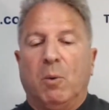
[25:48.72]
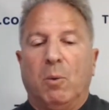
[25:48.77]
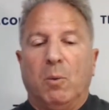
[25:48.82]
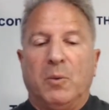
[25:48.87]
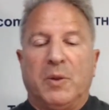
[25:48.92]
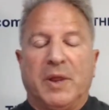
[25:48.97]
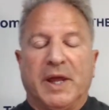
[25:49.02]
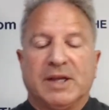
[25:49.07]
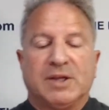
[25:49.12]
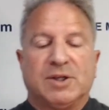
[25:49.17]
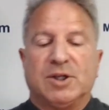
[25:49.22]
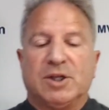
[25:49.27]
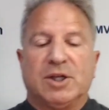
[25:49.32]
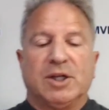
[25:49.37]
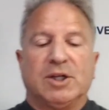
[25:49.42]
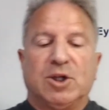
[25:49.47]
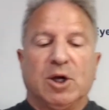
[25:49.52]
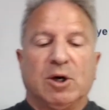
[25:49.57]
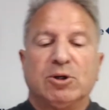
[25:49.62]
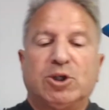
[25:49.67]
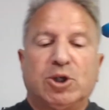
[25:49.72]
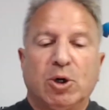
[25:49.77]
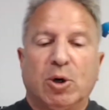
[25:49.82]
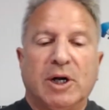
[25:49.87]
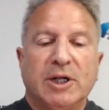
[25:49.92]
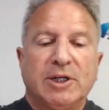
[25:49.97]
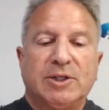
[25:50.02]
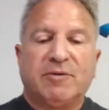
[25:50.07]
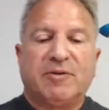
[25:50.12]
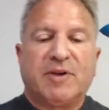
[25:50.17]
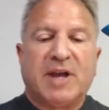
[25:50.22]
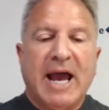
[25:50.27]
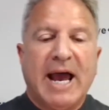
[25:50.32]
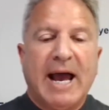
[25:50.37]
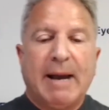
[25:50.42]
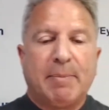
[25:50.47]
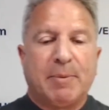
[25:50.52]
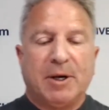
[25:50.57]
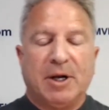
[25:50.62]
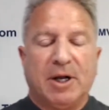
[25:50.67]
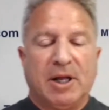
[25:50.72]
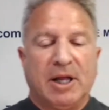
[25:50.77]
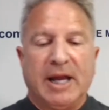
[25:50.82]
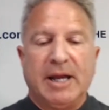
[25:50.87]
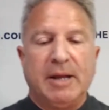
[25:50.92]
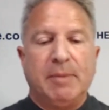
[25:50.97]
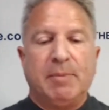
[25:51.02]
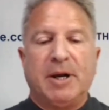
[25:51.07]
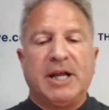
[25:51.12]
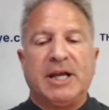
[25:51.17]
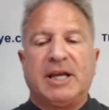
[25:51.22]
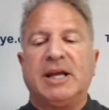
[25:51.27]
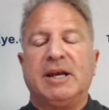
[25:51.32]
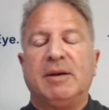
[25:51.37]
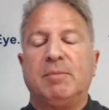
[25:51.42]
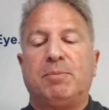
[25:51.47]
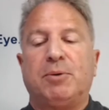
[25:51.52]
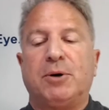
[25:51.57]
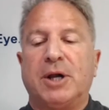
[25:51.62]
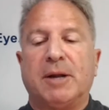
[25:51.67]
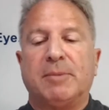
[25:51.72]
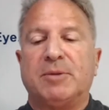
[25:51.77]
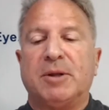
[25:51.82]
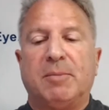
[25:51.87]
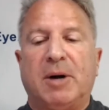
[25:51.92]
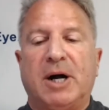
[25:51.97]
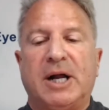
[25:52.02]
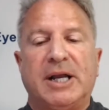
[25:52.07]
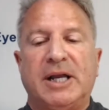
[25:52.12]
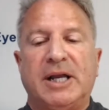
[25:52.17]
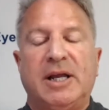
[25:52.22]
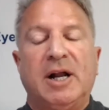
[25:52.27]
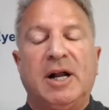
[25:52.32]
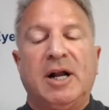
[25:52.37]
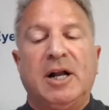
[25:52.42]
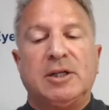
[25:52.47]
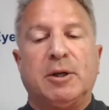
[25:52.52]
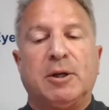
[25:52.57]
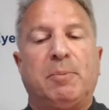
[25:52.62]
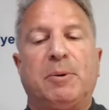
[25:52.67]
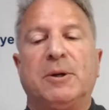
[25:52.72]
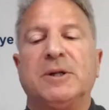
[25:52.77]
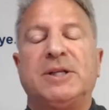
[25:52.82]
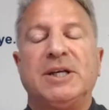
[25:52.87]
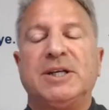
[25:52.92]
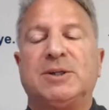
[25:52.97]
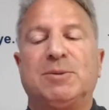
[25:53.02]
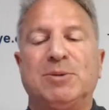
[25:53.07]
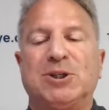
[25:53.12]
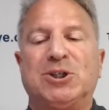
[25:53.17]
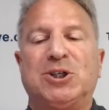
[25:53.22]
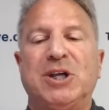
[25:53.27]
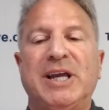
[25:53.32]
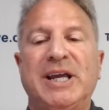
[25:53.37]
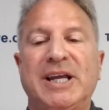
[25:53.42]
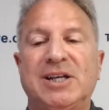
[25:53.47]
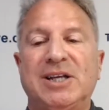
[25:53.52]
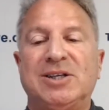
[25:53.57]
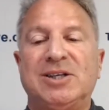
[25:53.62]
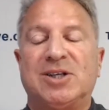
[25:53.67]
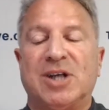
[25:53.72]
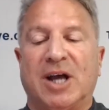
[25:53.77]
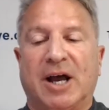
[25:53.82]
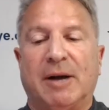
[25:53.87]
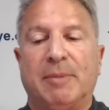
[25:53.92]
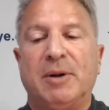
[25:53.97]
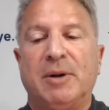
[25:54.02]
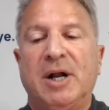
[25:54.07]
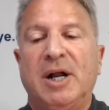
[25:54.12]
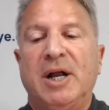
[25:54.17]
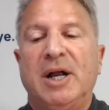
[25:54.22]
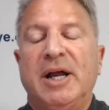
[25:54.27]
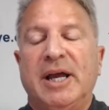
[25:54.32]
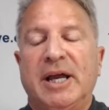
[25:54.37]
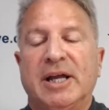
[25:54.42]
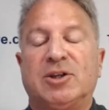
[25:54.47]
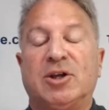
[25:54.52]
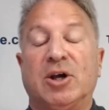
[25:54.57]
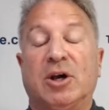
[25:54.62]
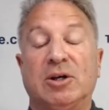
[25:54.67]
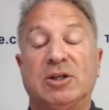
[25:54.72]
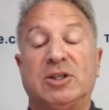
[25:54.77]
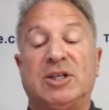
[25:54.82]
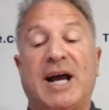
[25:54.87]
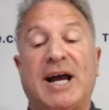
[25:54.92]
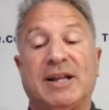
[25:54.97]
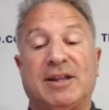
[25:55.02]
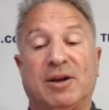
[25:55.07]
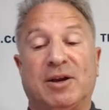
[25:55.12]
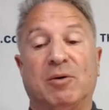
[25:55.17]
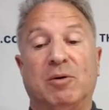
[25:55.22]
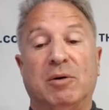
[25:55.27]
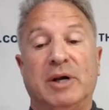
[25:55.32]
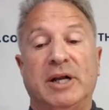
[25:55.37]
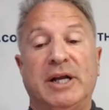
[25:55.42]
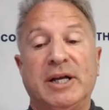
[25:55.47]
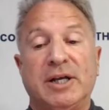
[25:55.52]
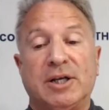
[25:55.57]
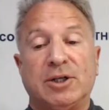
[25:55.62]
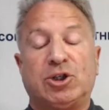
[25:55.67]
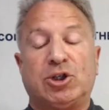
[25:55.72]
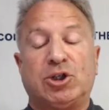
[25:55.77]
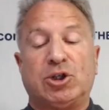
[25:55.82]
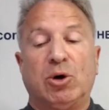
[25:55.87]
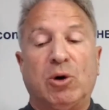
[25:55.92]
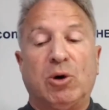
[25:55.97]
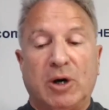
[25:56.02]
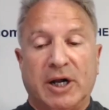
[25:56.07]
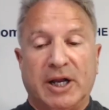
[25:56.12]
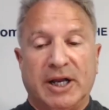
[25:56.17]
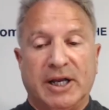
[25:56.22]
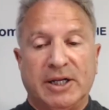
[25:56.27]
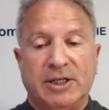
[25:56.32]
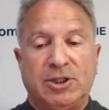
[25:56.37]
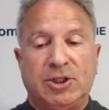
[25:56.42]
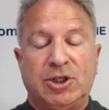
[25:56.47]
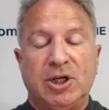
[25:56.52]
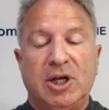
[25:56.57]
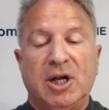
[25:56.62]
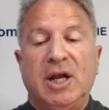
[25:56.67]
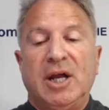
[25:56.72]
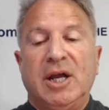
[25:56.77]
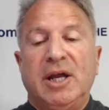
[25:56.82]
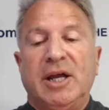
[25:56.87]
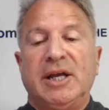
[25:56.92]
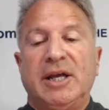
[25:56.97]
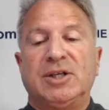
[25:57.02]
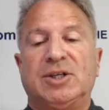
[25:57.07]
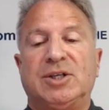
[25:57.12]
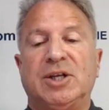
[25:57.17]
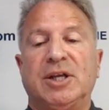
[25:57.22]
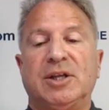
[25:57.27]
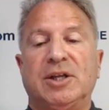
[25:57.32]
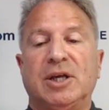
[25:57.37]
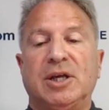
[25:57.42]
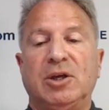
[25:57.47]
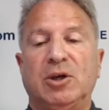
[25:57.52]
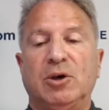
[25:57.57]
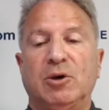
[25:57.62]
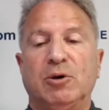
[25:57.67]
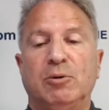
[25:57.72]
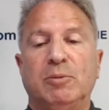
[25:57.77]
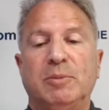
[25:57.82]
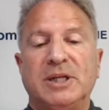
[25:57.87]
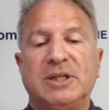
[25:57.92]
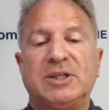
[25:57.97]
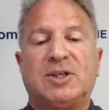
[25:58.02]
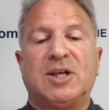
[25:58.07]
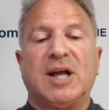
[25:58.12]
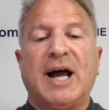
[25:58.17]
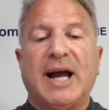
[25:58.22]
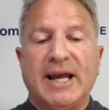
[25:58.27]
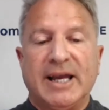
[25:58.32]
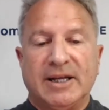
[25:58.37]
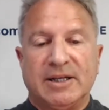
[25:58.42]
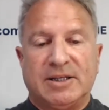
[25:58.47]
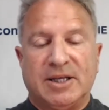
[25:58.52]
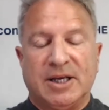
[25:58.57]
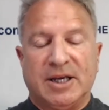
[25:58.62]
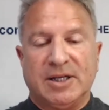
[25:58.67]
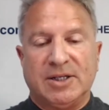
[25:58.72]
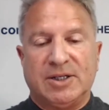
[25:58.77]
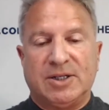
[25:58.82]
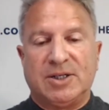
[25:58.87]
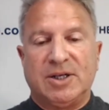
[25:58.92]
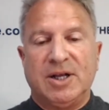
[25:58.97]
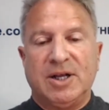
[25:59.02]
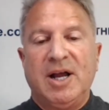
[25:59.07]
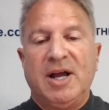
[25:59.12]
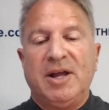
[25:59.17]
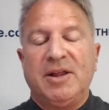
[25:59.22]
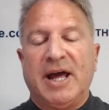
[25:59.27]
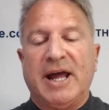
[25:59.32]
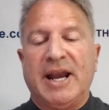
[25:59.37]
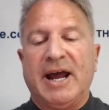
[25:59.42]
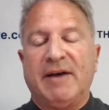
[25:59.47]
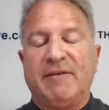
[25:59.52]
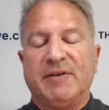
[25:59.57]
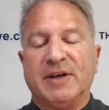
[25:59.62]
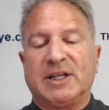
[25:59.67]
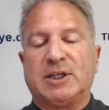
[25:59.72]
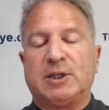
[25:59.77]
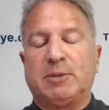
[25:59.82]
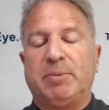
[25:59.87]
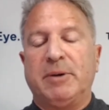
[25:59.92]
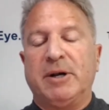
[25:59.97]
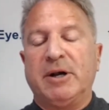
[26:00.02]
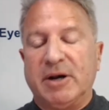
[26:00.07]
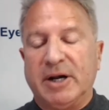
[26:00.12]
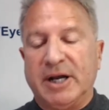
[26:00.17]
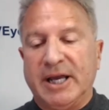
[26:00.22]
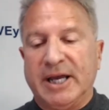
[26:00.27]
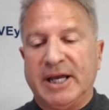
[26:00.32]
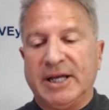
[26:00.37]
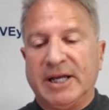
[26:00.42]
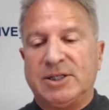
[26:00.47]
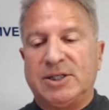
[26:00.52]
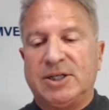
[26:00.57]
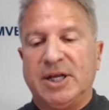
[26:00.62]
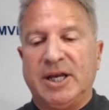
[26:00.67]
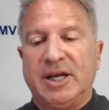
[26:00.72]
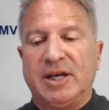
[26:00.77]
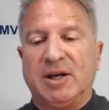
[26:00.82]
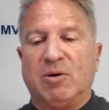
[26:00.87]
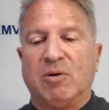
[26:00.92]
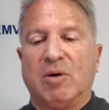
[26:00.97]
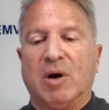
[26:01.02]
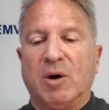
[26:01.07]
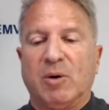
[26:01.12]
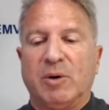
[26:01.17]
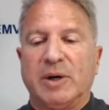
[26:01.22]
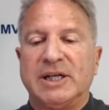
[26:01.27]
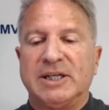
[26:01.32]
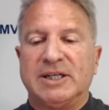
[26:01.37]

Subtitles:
there's no shortage of capital. Anybody can put up the money to put these machines up. It turns out the real shortage is in the human scientists that have experience in growing